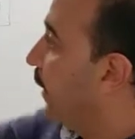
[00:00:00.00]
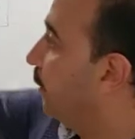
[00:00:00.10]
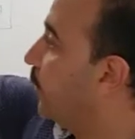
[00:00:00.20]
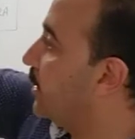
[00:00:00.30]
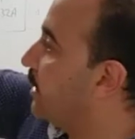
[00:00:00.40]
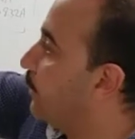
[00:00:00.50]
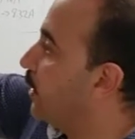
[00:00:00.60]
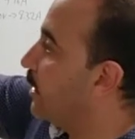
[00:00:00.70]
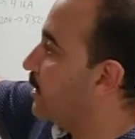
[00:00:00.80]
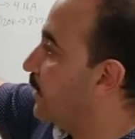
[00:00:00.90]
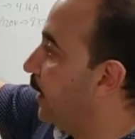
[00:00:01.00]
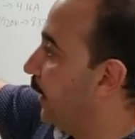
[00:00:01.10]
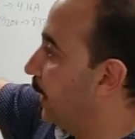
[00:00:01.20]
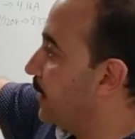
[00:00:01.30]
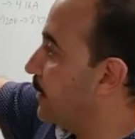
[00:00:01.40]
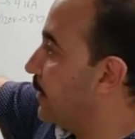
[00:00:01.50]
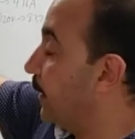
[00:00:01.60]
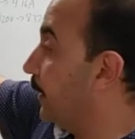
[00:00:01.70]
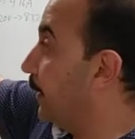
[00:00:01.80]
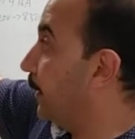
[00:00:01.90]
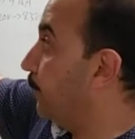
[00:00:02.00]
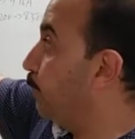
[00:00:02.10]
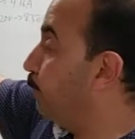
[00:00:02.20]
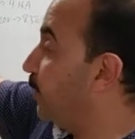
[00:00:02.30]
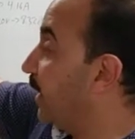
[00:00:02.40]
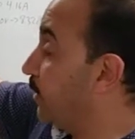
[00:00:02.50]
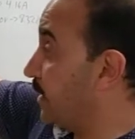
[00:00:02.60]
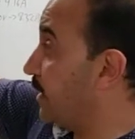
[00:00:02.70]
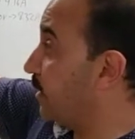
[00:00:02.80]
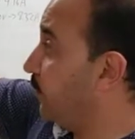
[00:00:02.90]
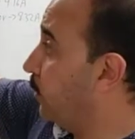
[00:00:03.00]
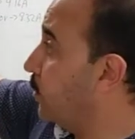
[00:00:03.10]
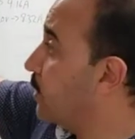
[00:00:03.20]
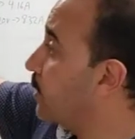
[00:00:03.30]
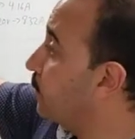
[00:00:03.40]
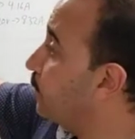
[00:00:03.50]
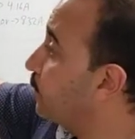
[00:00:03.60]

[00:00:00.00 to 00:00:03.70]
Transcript: Like for example, this guy is resistive loads.